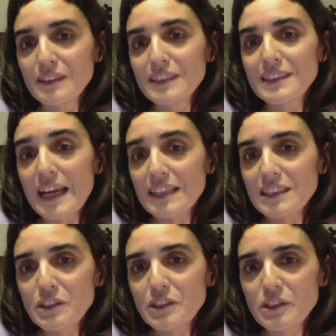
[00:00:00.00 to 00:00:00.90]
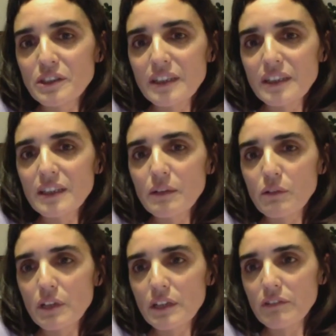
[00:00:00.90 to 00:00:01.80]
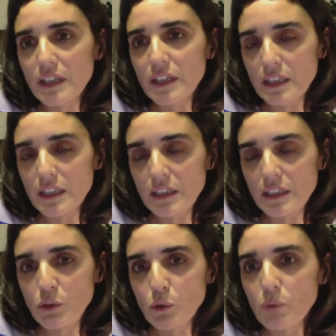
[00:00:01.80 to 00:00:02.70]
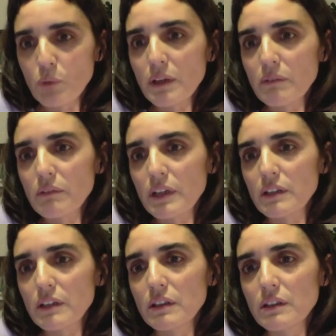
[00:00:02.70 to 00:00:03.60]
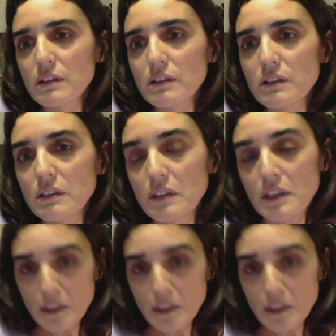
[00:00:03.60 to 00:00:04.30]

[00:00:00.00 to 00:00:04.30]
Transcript: disaster that we're living in Europe, and where the